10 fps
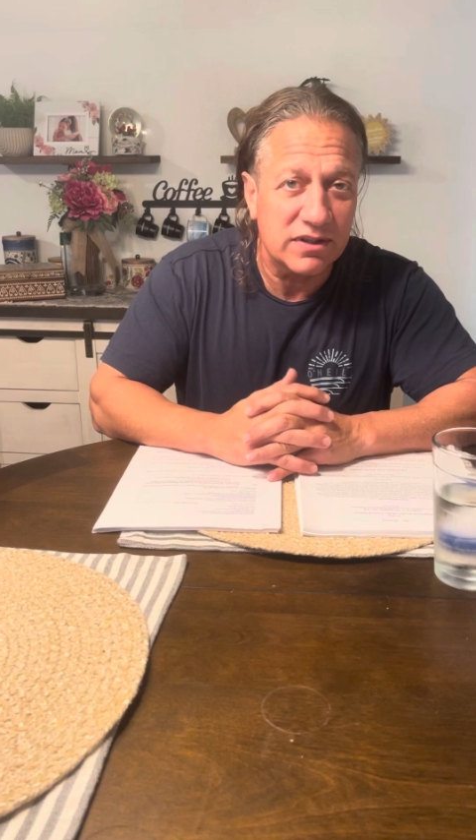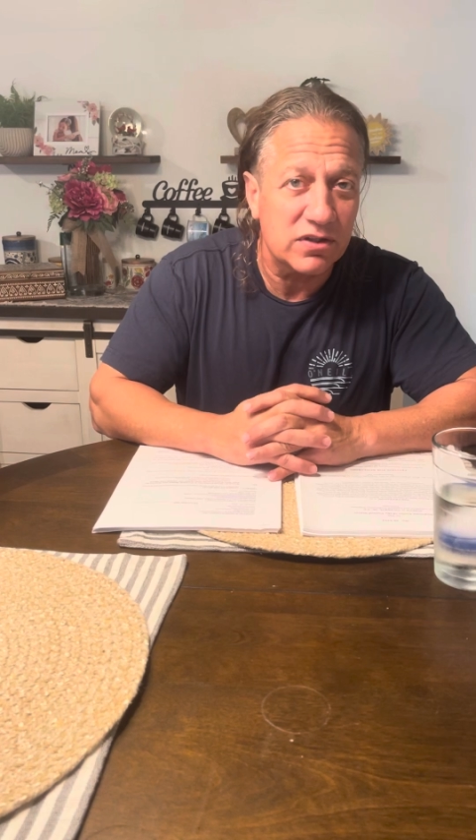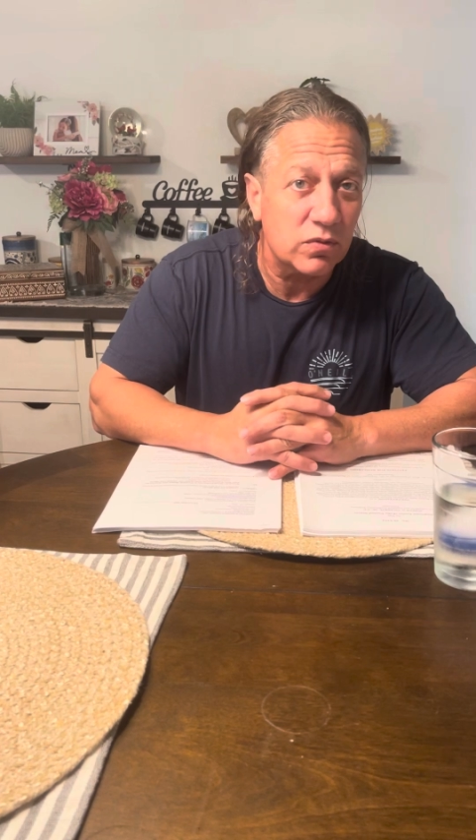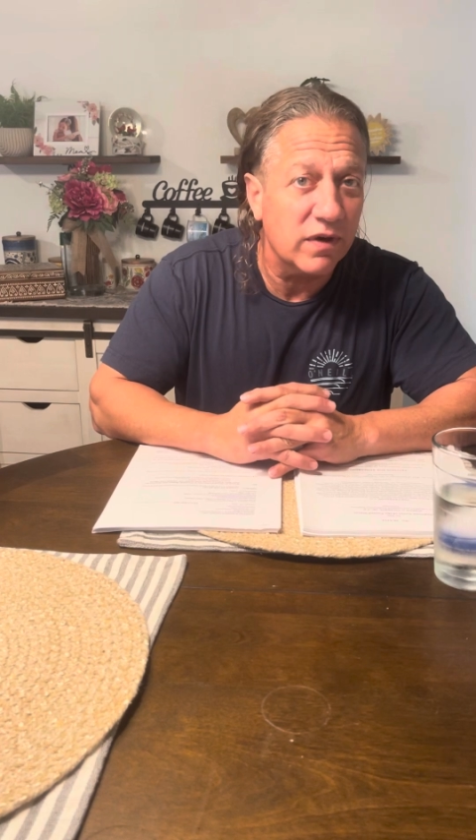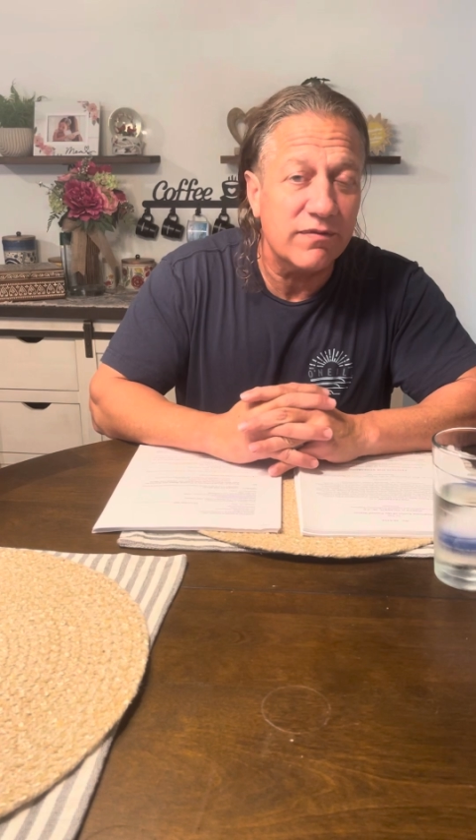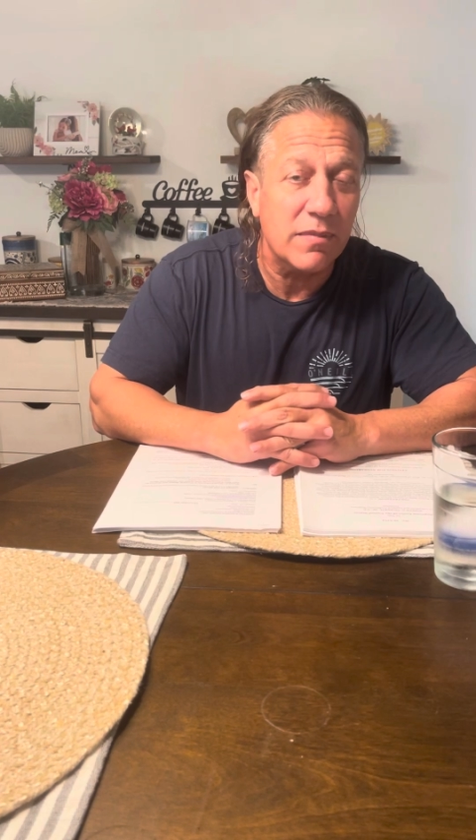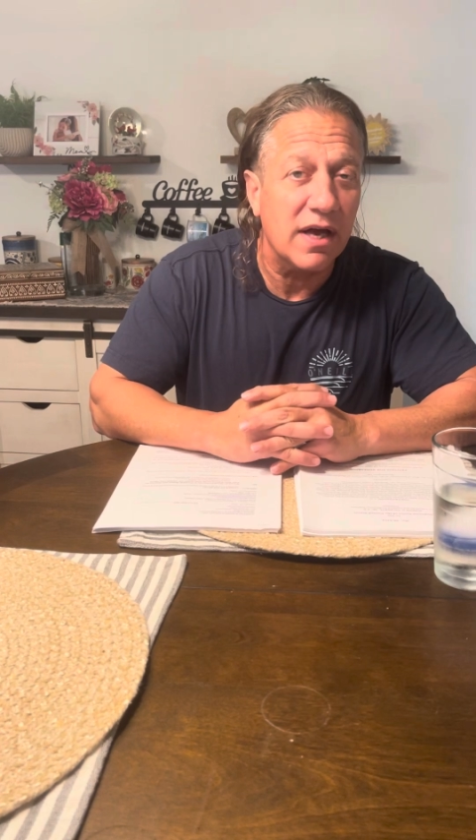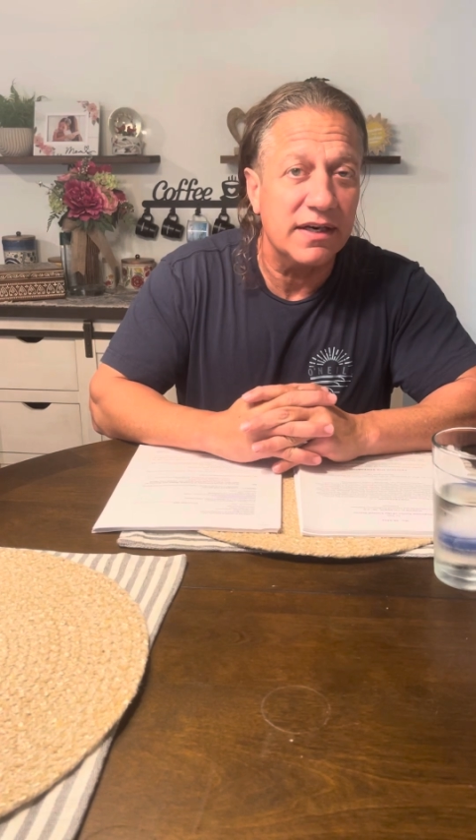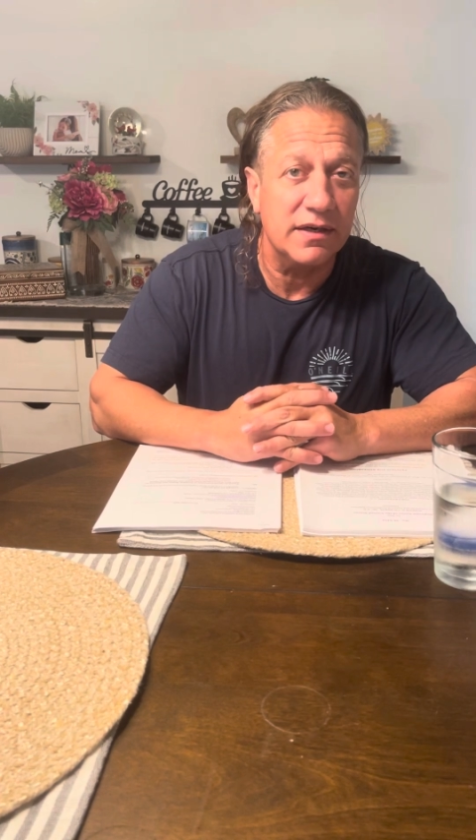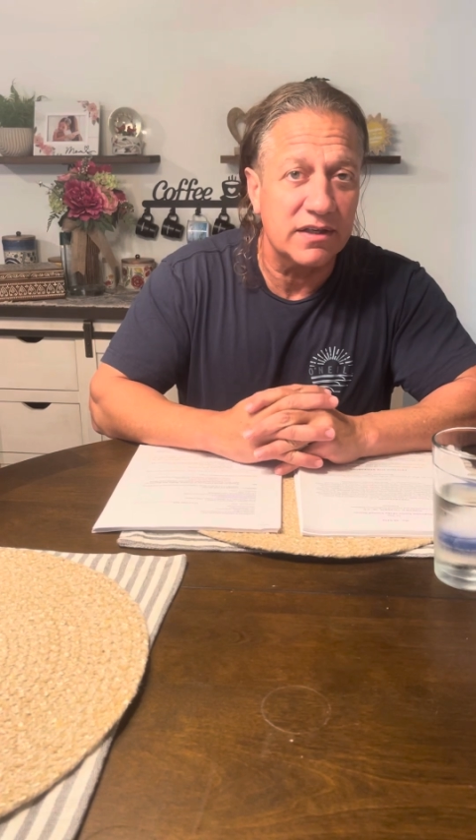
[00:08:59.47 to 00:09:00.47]
to Swift
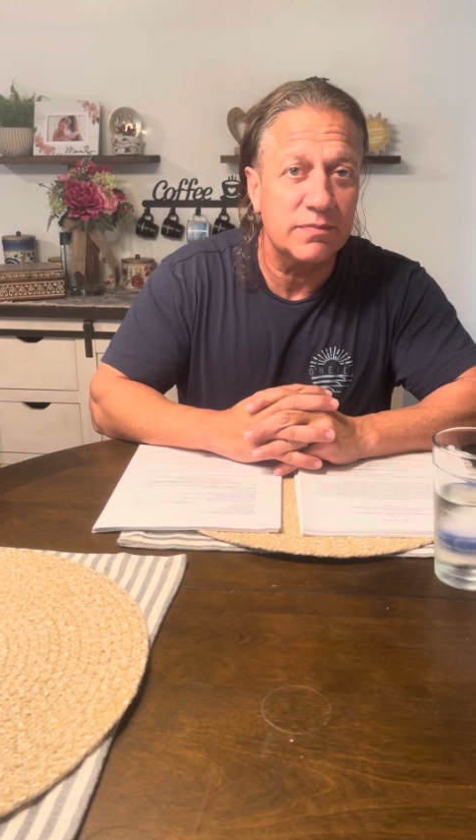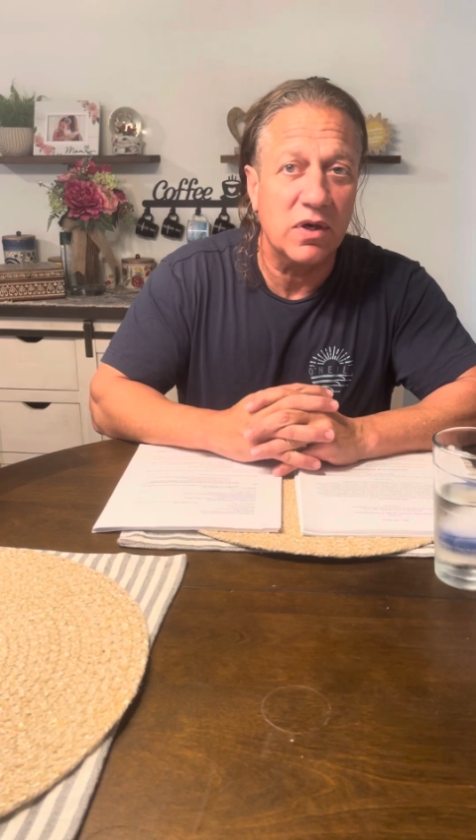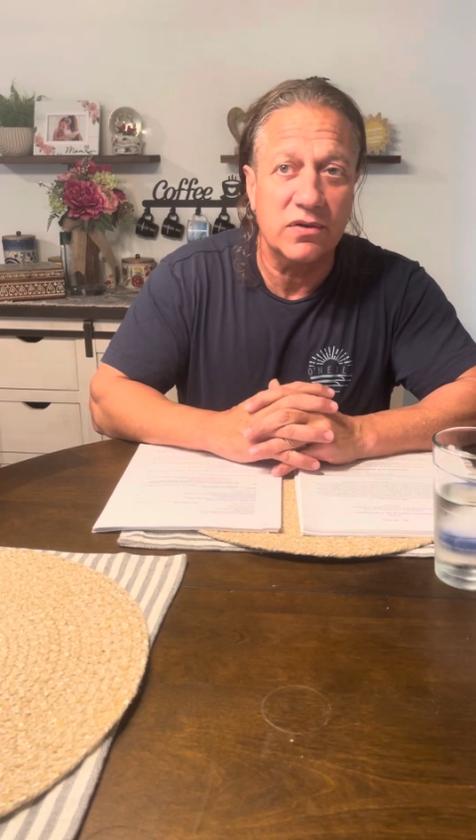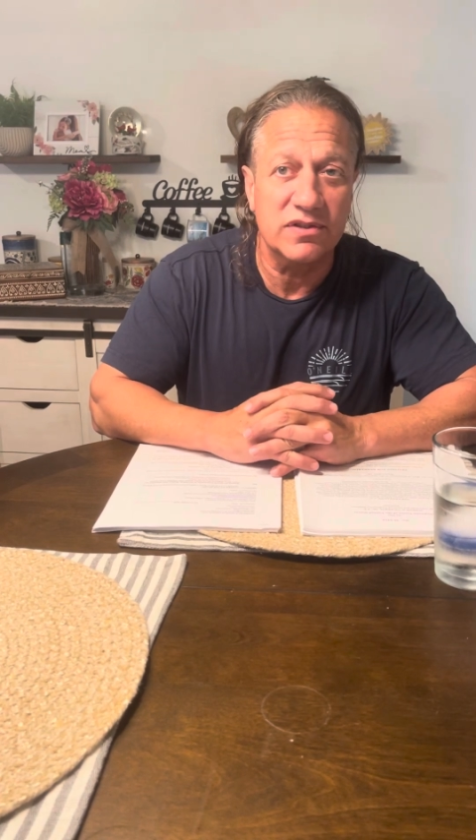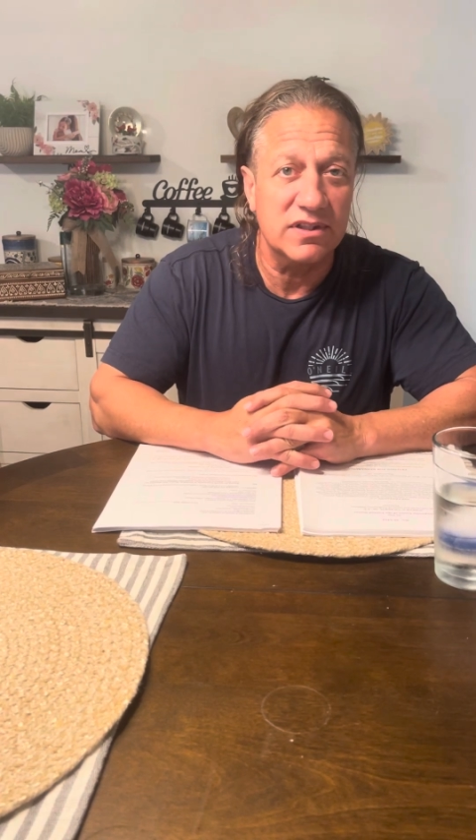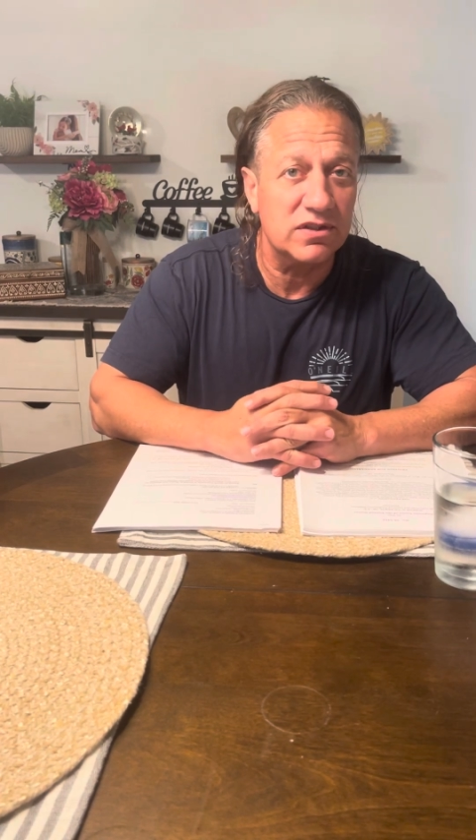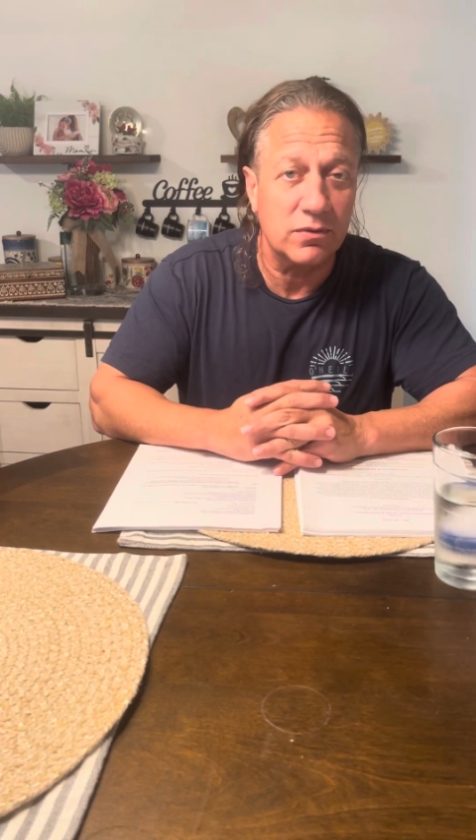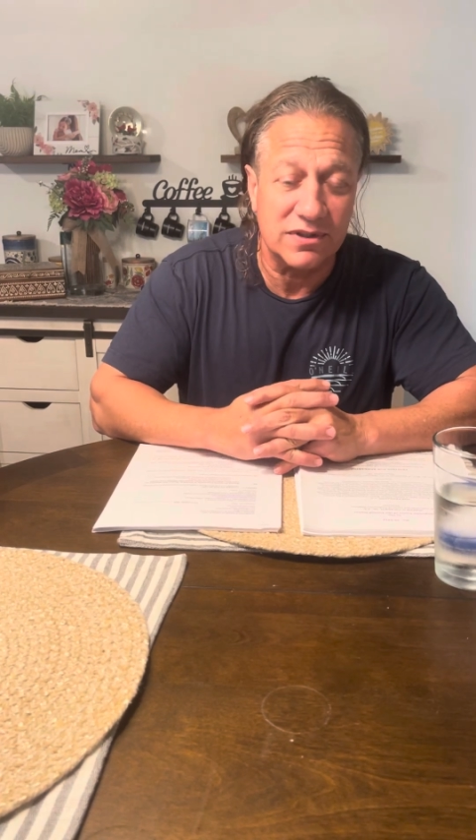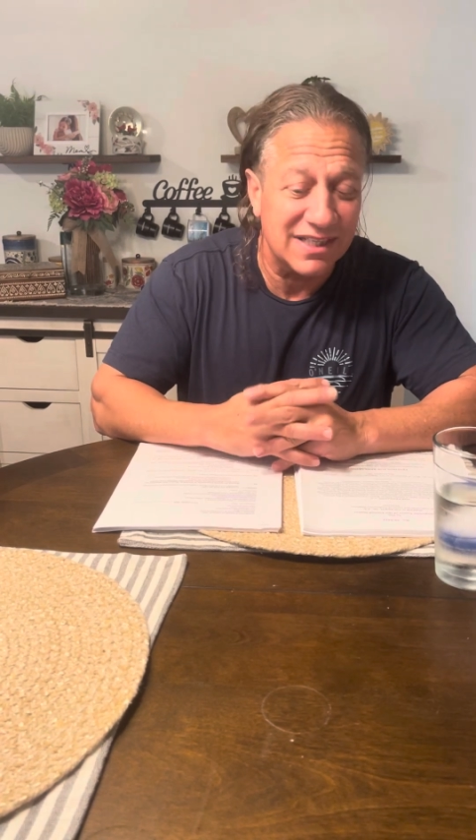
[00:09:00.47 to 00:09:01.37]
Mod and exposed this source.